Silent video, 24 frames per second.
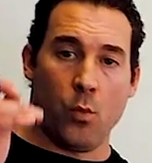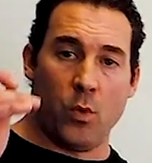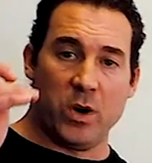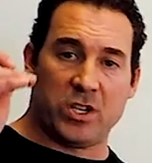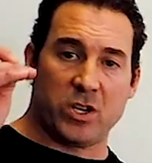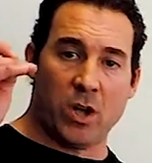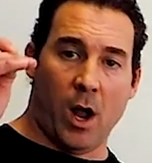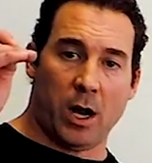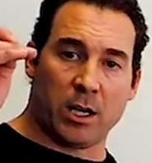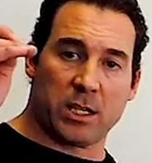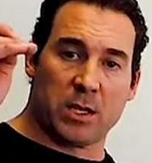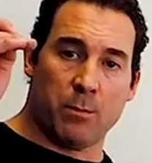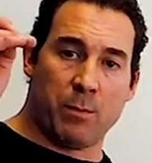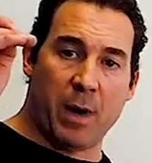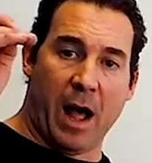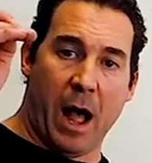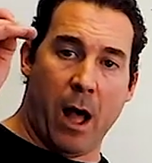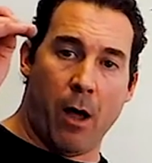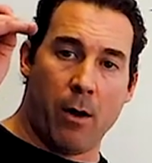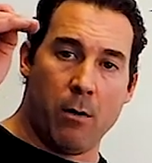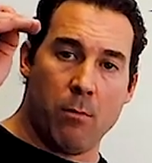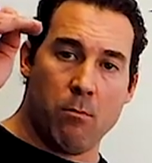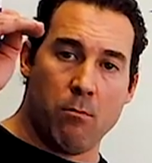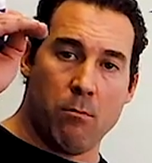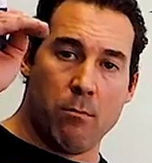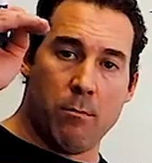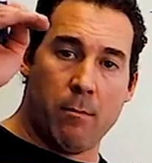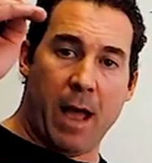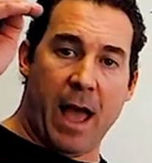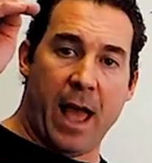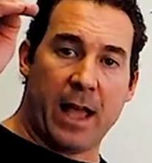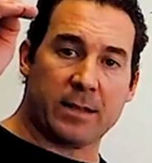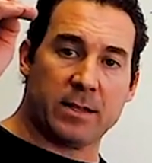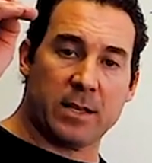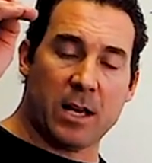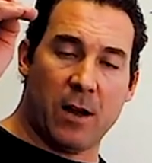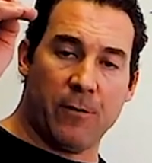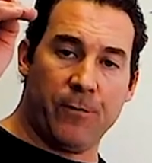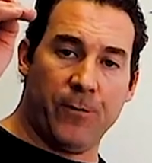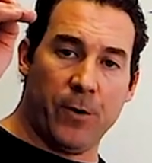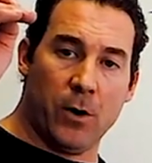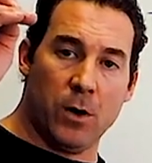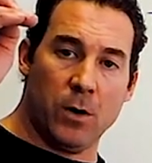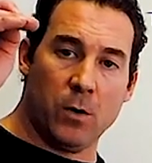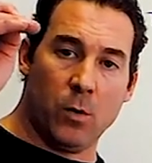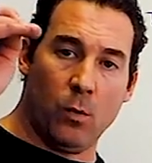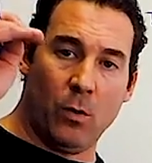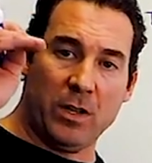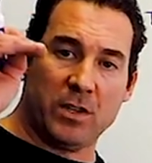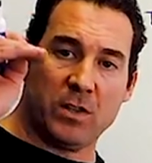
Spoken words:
we talked about max effort,